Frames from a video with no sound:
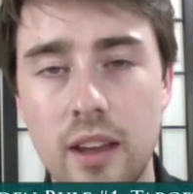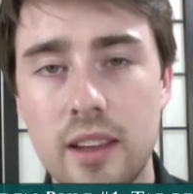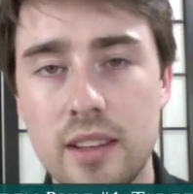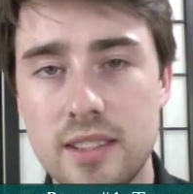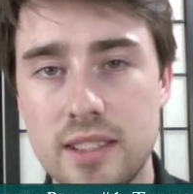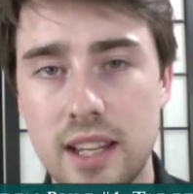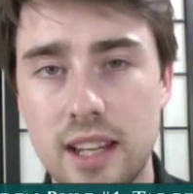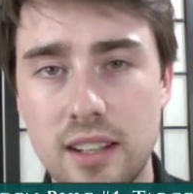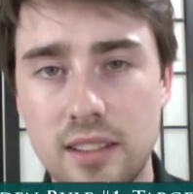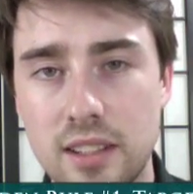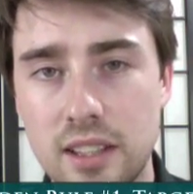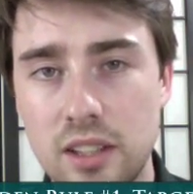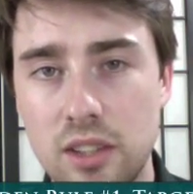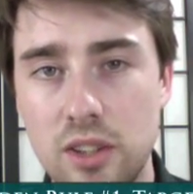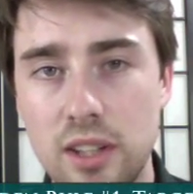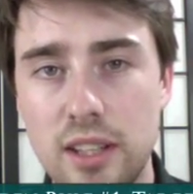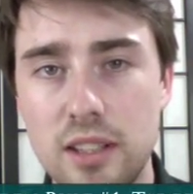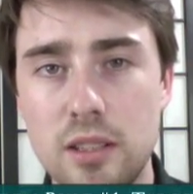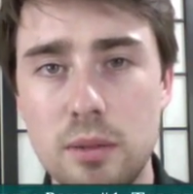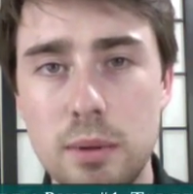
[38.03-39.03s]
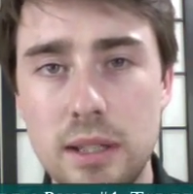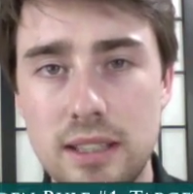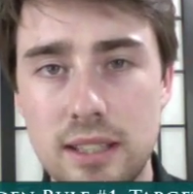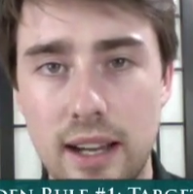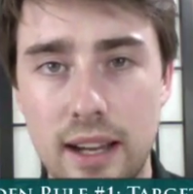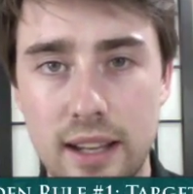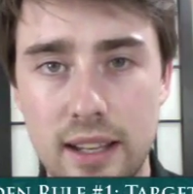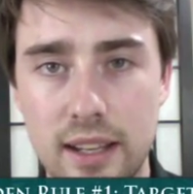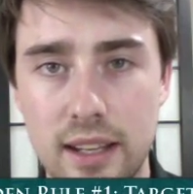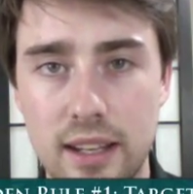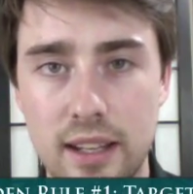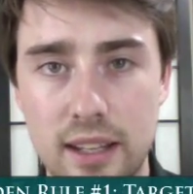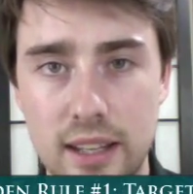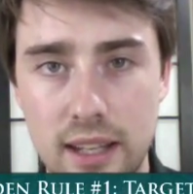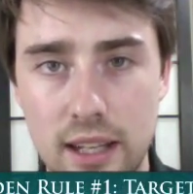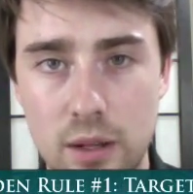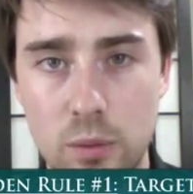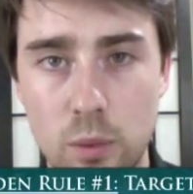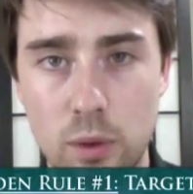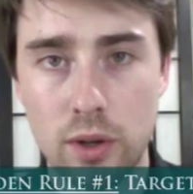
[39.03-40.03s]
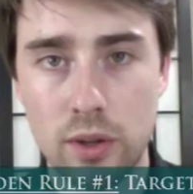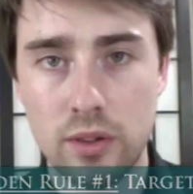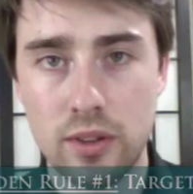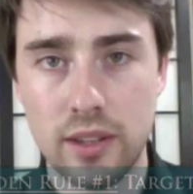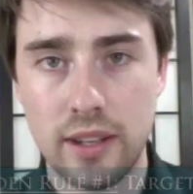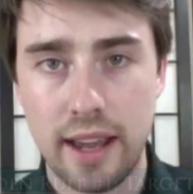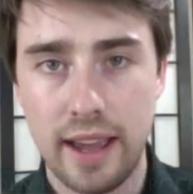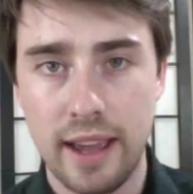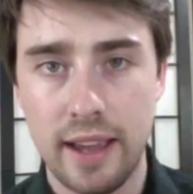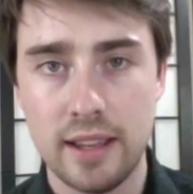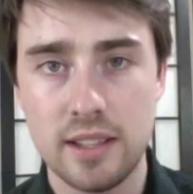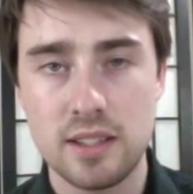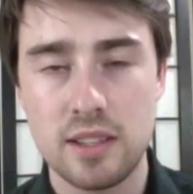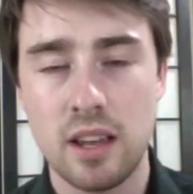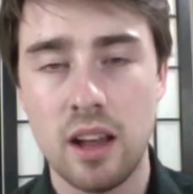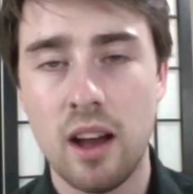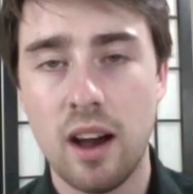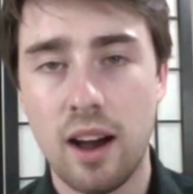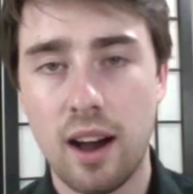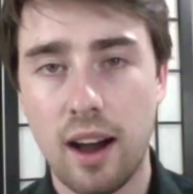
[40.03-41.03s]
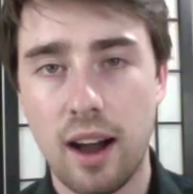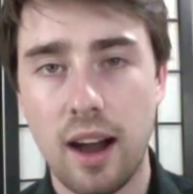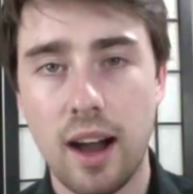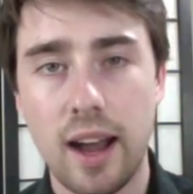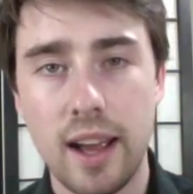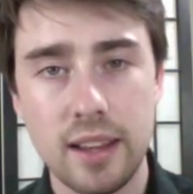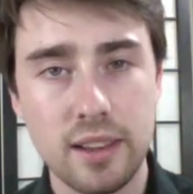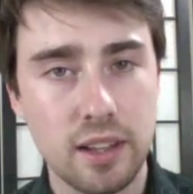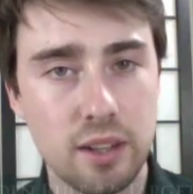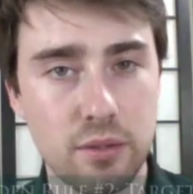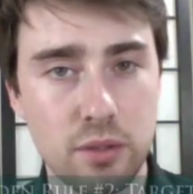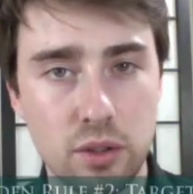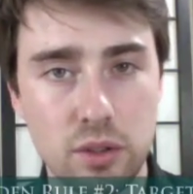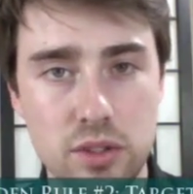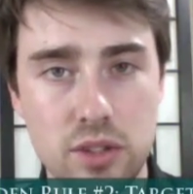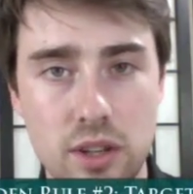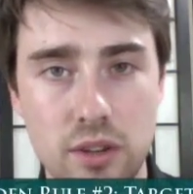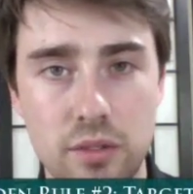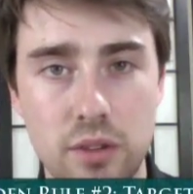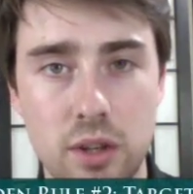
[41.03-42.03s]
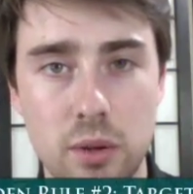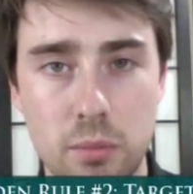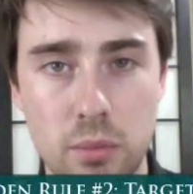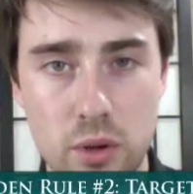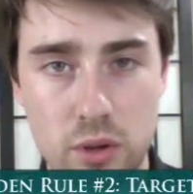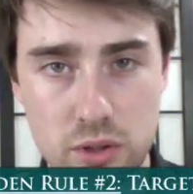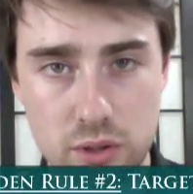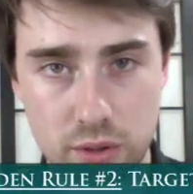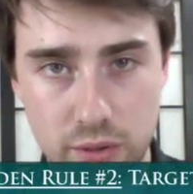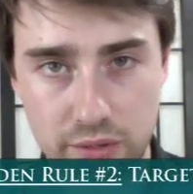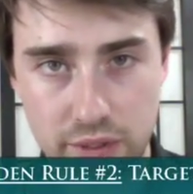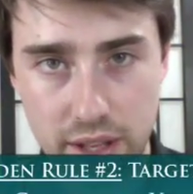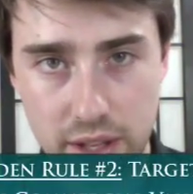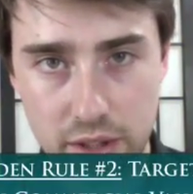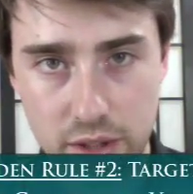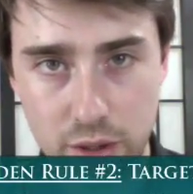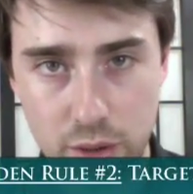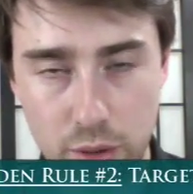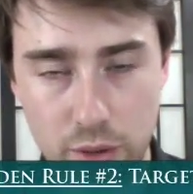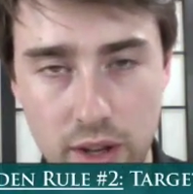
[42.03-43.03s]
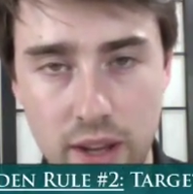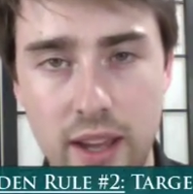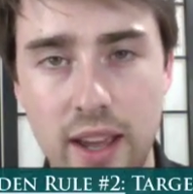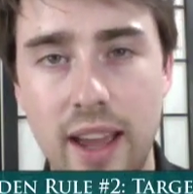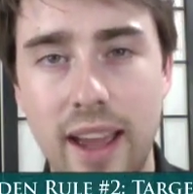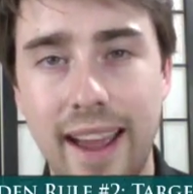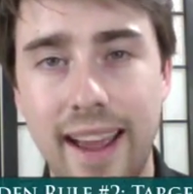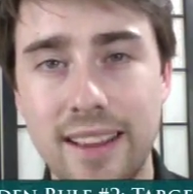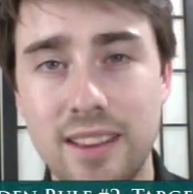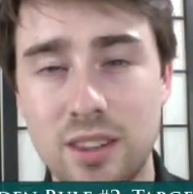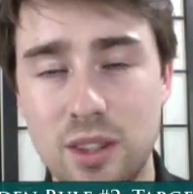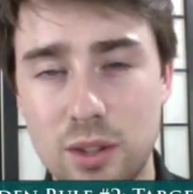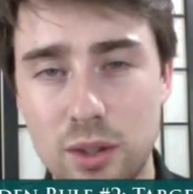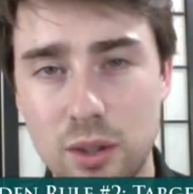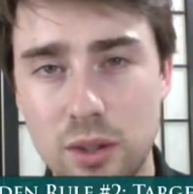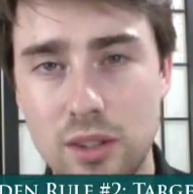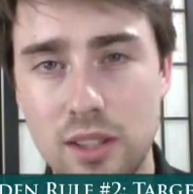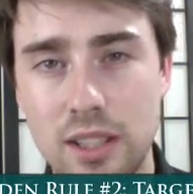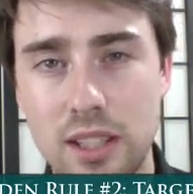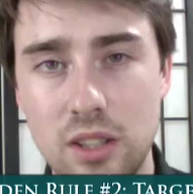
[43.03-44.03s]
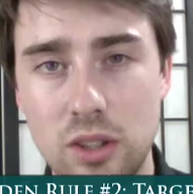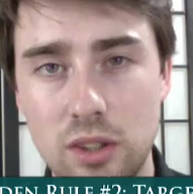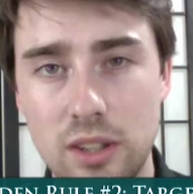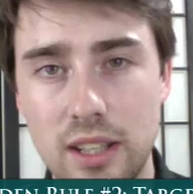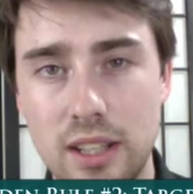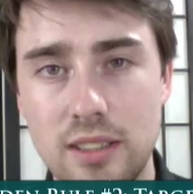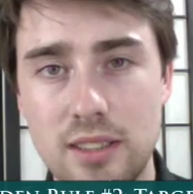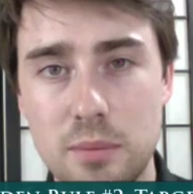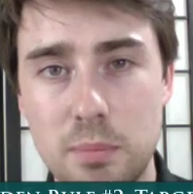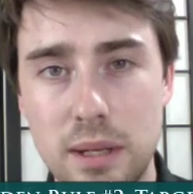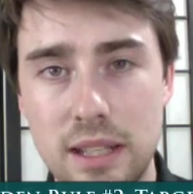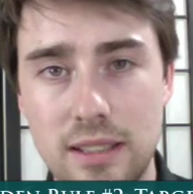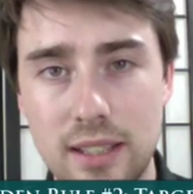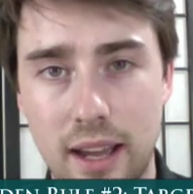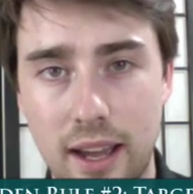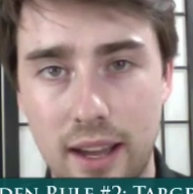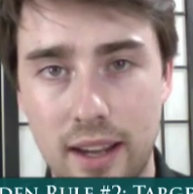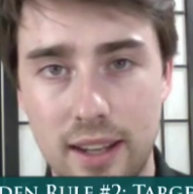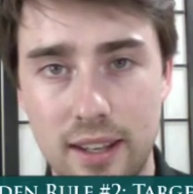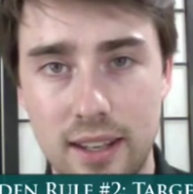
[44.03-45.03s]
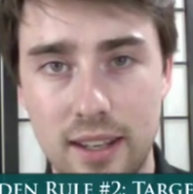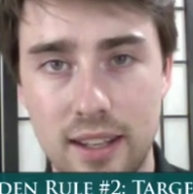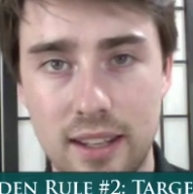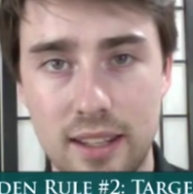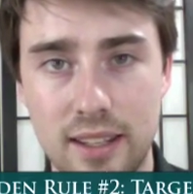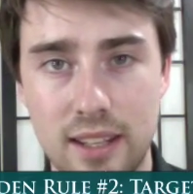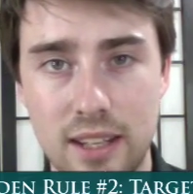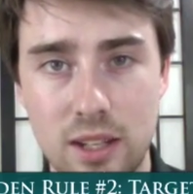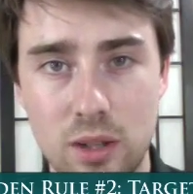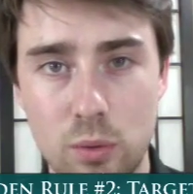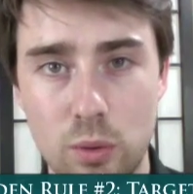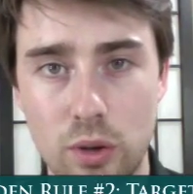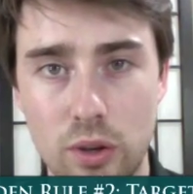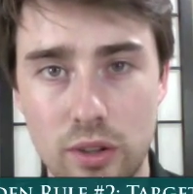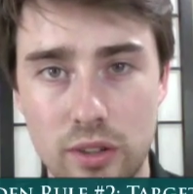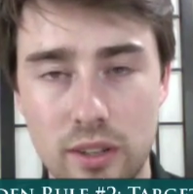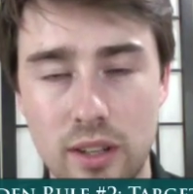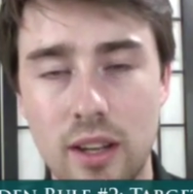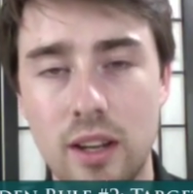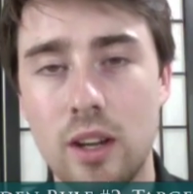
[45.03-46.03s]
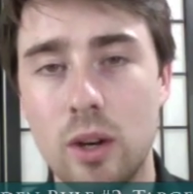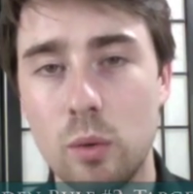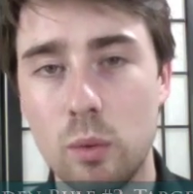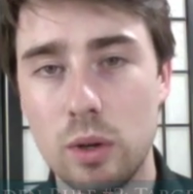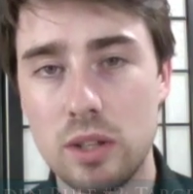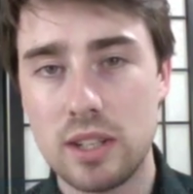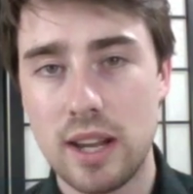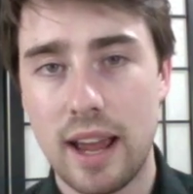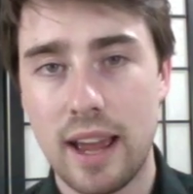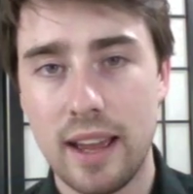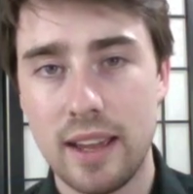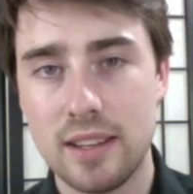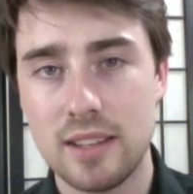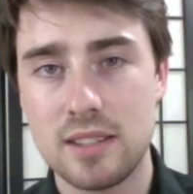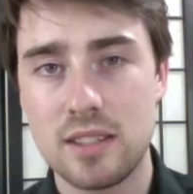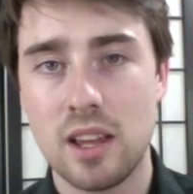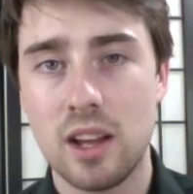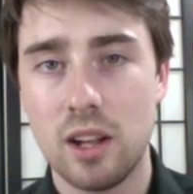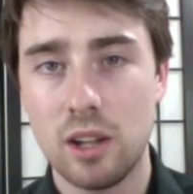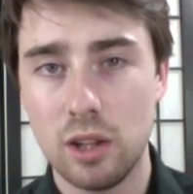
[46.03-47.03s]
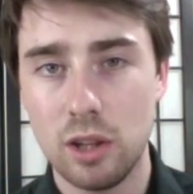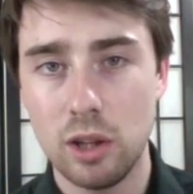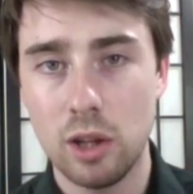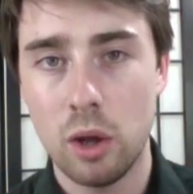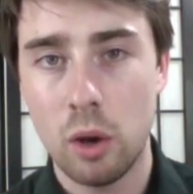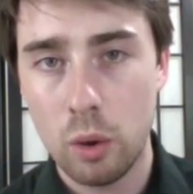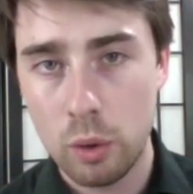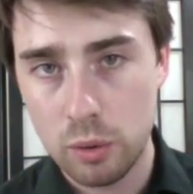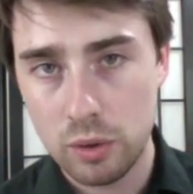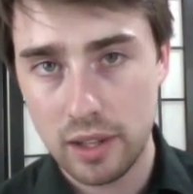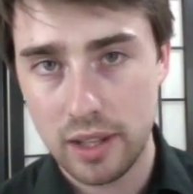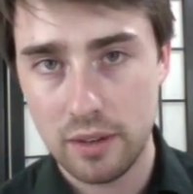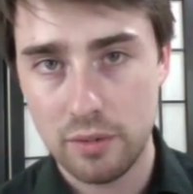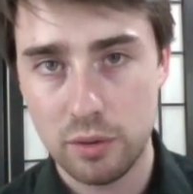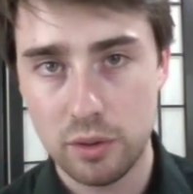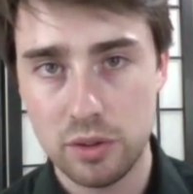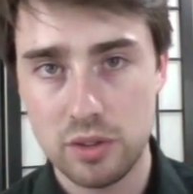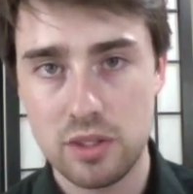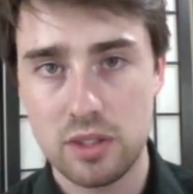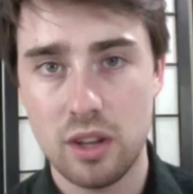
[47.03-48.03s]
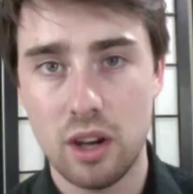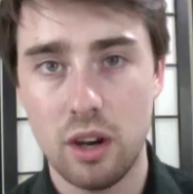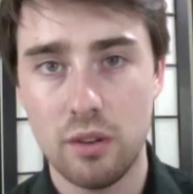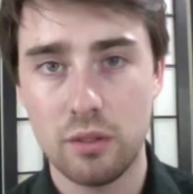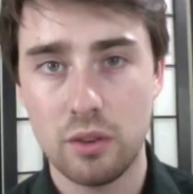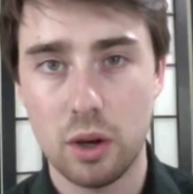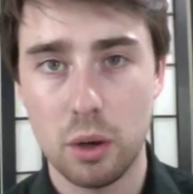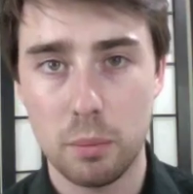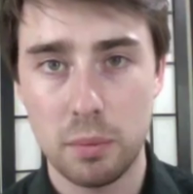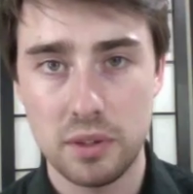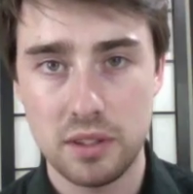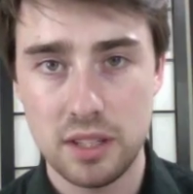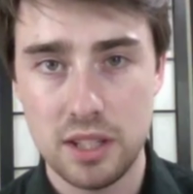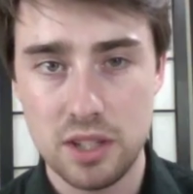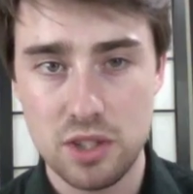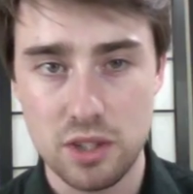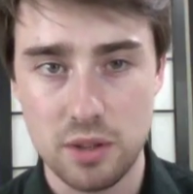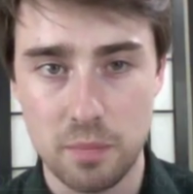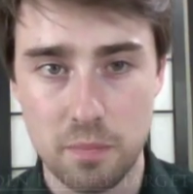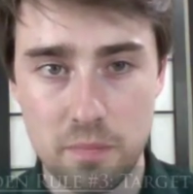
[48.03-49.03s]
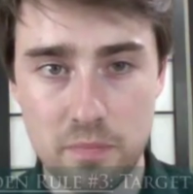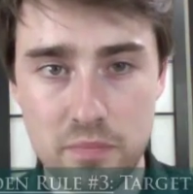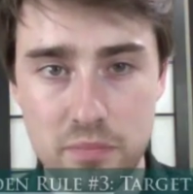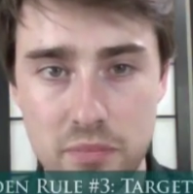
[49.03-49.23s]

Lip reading: Secondly, you need to be targeting a keyword that has high levels of commercial value. And thirdly, you need to be targeting a keyword which has low levels of competition.